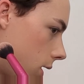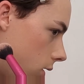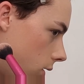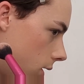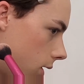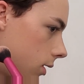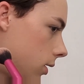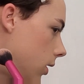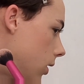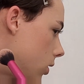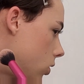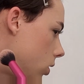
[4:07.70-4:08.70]
Can you kind of see
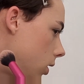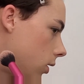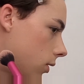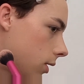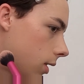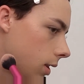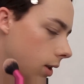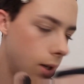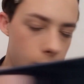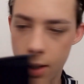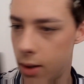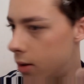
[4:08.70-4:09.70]
that sheen? Because I
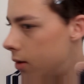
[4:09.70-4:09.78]
can.